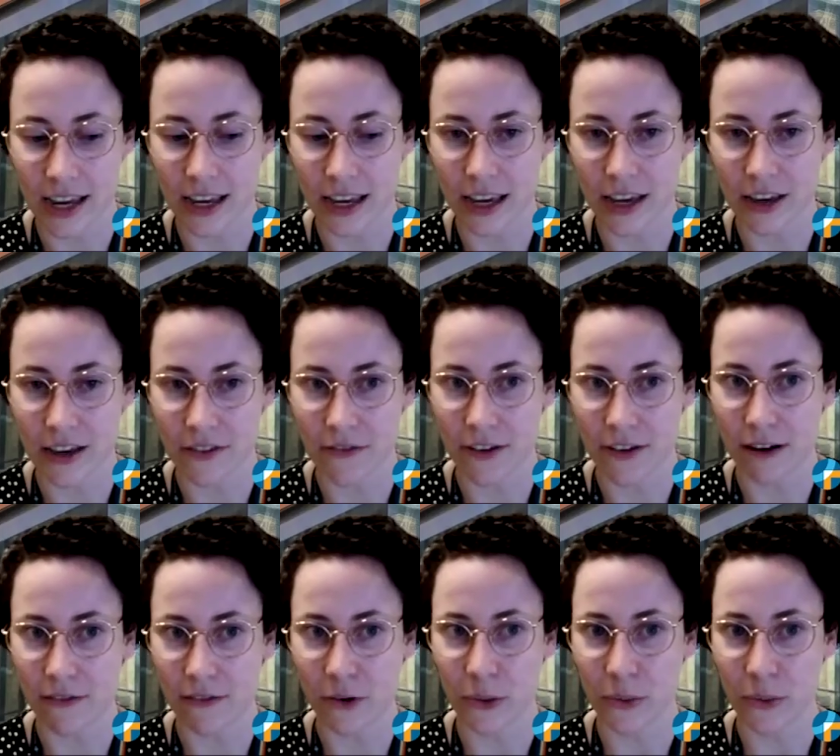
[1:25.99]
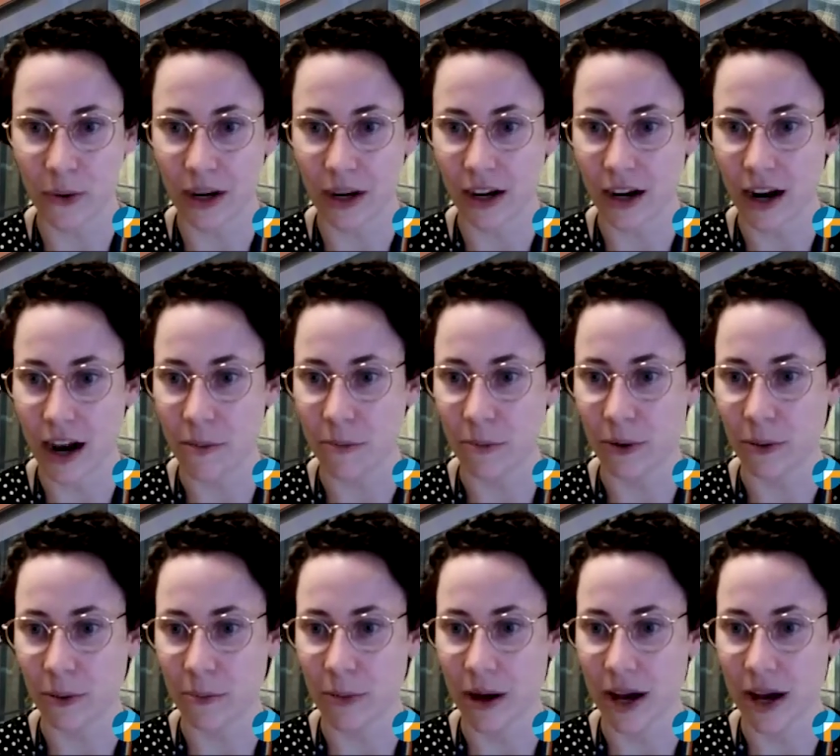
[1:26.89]
give everyone a
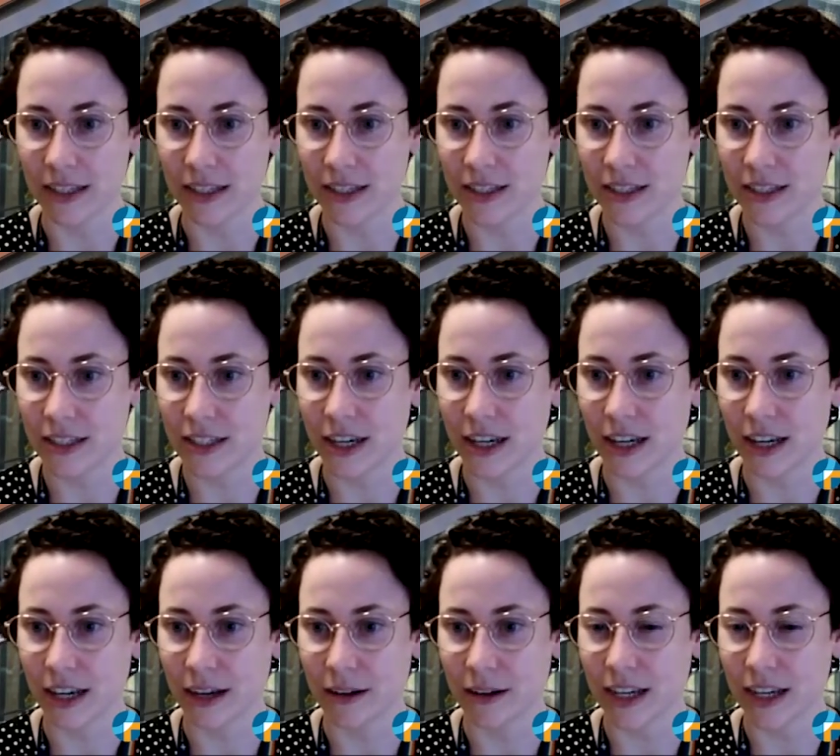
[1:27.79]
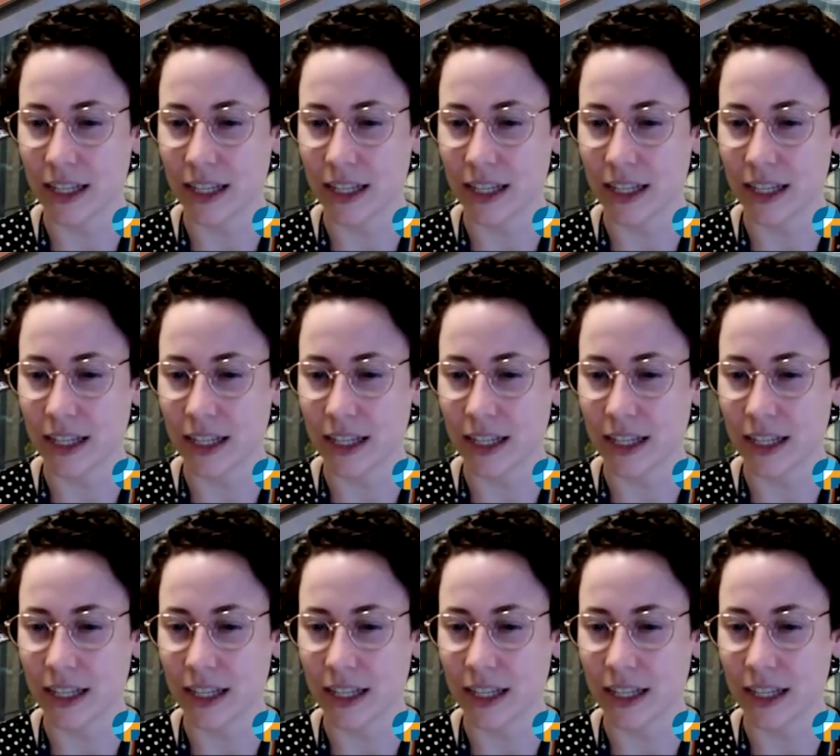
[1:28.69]
couple months to